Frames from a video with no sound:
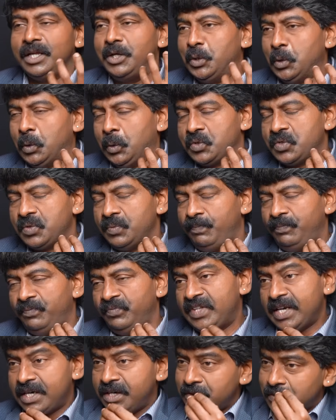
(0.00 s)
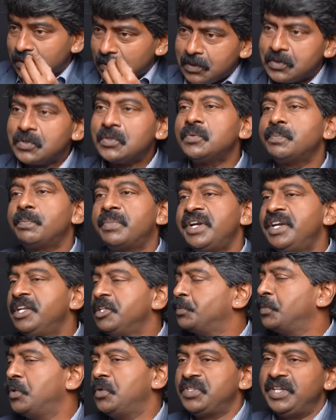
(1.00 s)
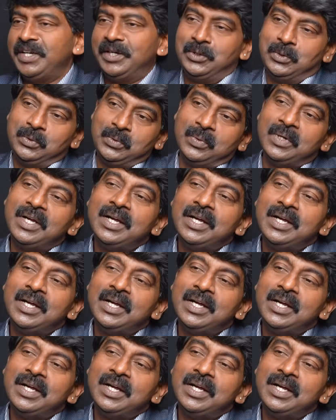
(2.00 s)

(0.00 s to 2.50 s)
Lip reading: the nose. That is also predisposing to